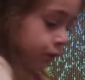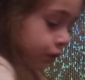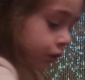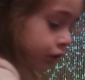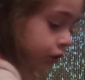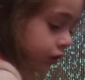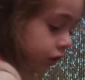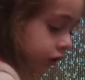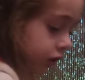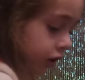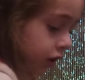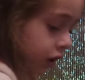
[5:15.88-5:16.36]

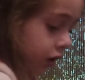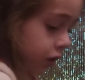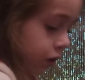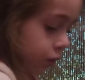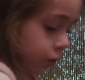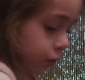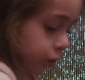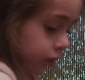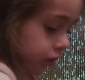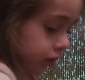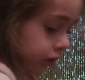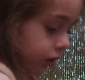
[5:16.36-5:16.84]
put it
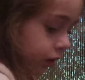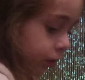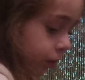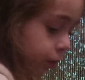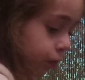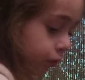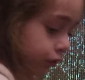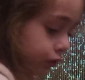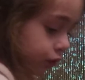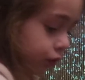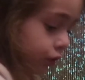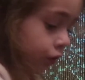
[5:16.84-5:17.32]
with a
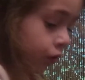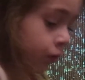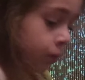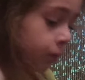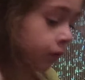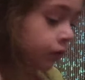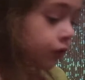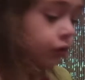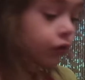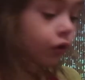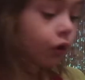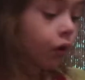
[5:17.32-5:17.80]

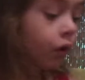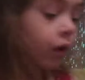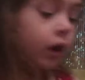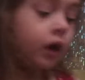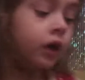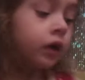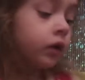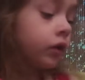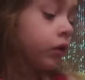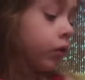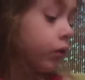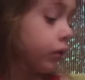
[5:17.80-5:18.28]
budo.
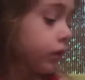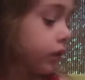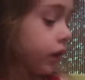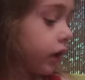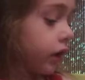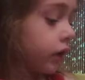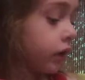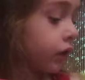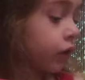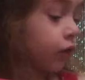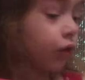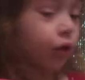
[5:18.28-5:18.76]
No,
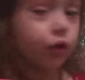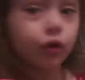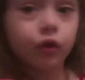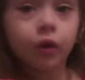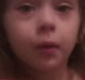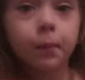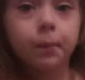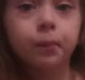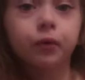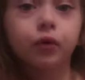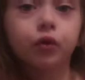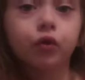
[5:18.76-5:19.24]
that's not a
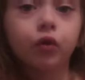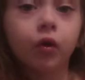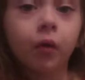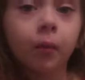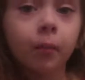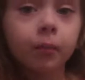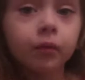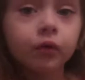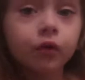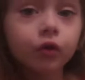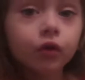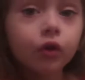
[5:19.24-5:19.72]

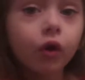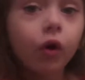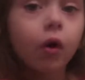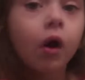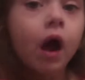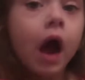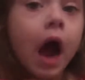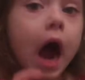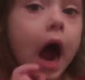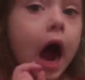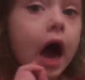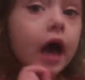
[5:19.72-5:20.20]
budo.
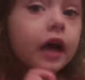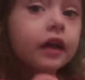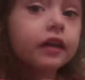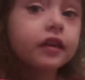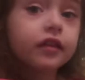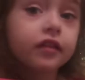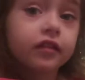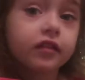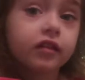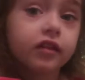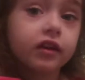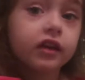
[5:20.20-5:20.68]
I
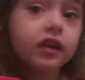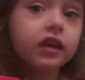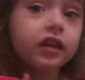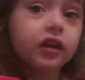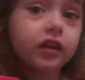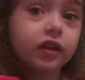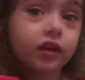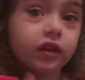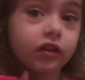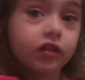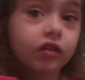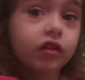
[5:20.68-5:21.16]
see
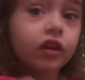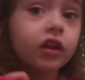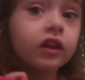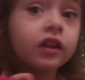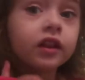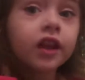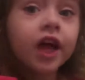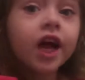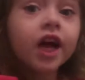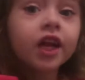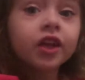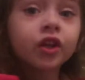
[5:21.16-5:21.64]
it's a
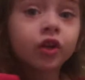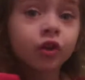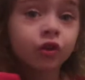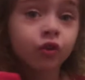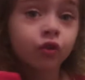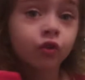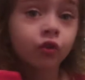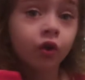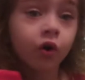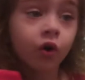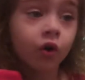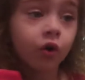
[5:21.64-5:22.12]

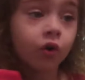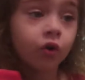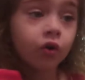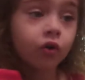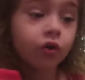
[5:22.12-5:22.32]
dinosaur.